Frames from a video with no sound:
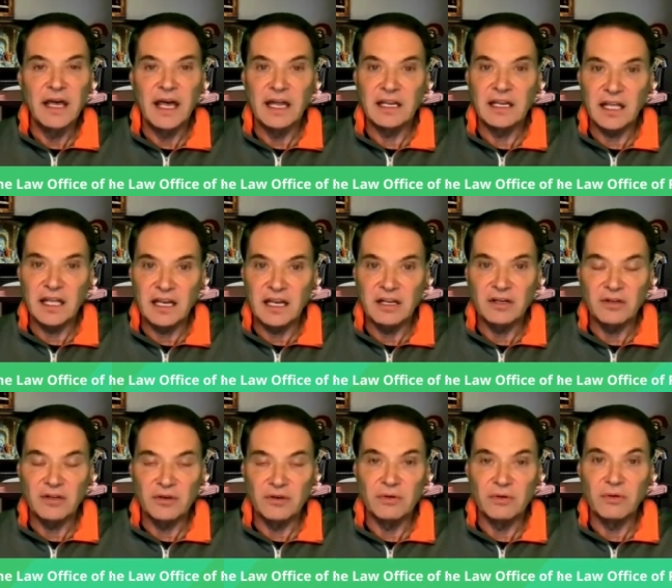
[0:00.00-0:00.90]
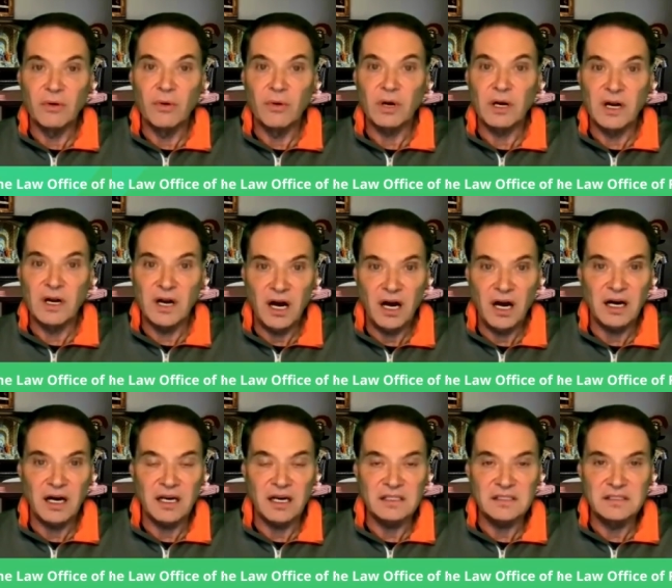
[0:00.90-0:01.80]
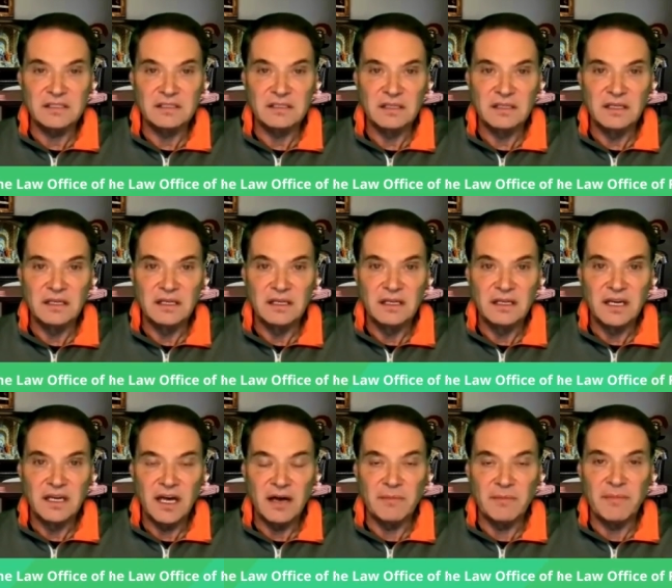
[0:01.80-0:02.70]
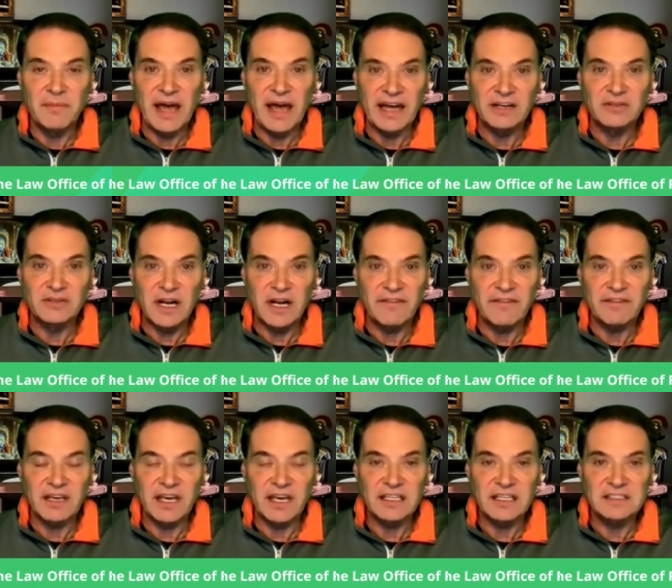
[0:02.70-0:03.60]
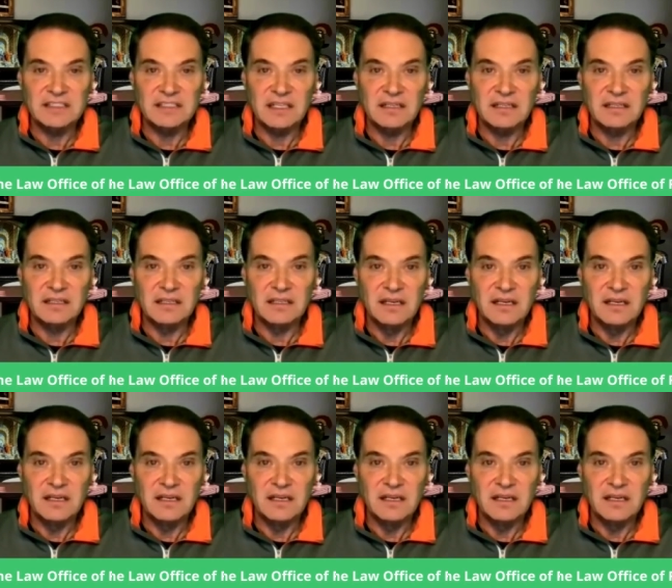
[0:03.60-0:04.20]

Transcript: and get into or cause a bad traffic accident.